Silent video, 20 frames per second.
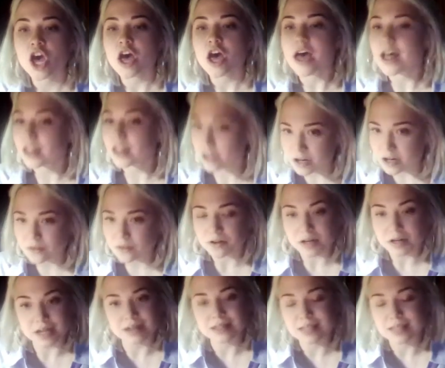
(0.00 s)
a lot of
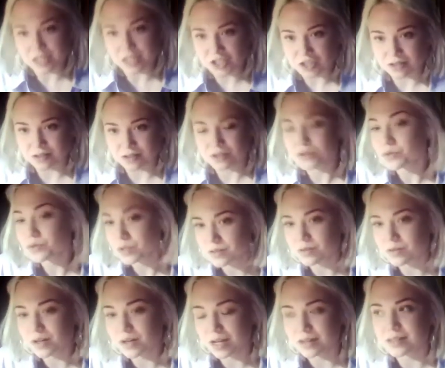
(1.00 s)
organizations, students
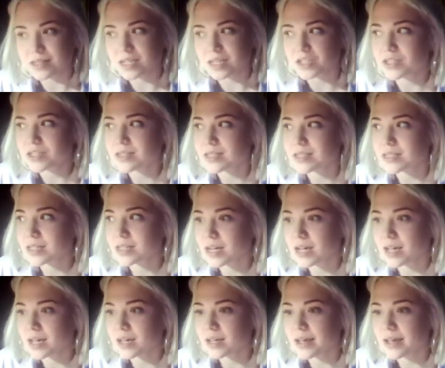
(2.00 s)
organizations,
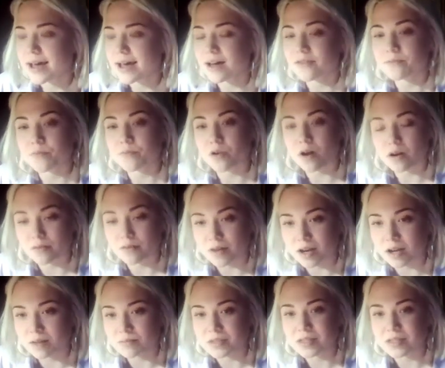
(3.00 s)
they have
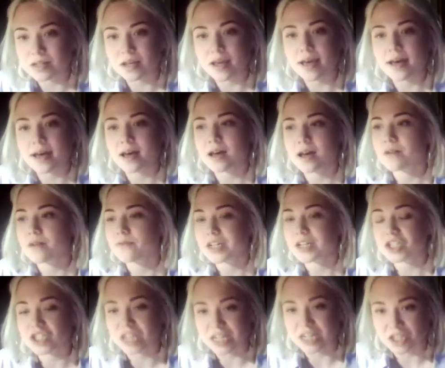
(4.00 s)
programs, they have
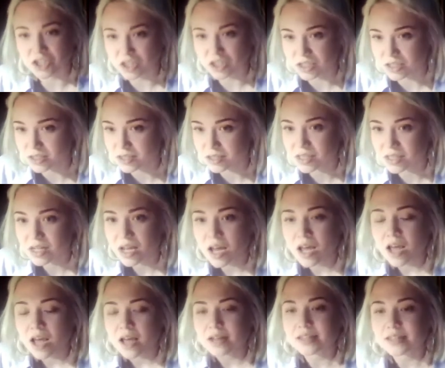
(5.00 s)
exchanges,
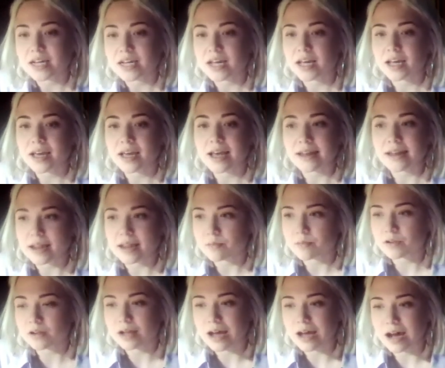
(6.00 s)
they
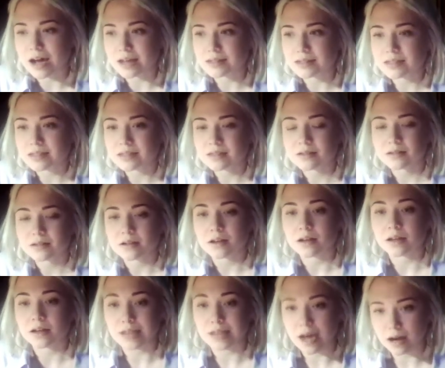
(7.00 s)
enable us
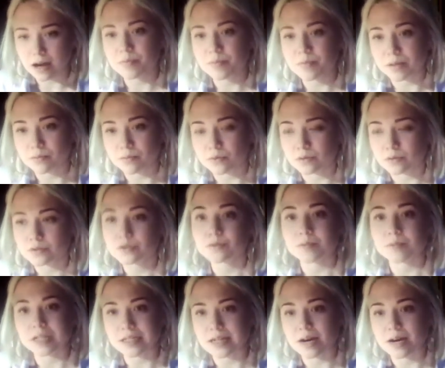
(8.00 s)
young people to
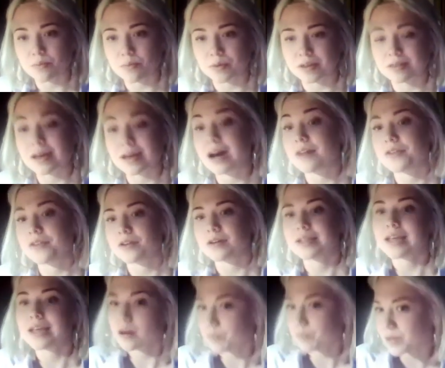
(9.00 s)
meet up with other
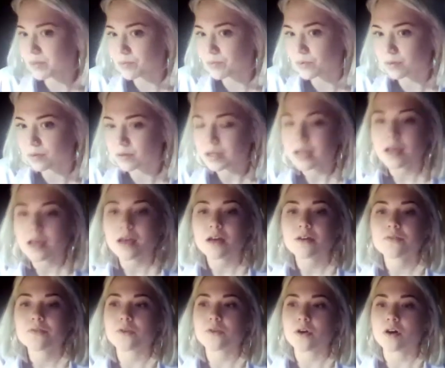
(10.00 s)
young people
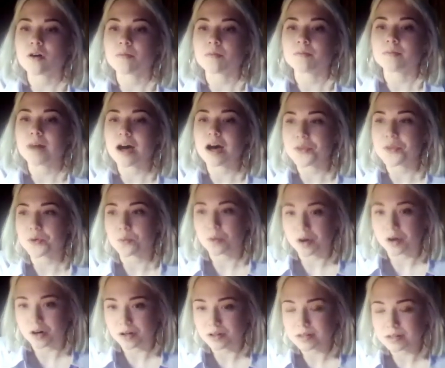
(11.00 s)
from other
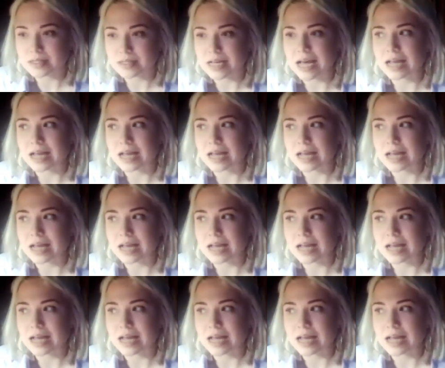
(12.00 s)
worlds,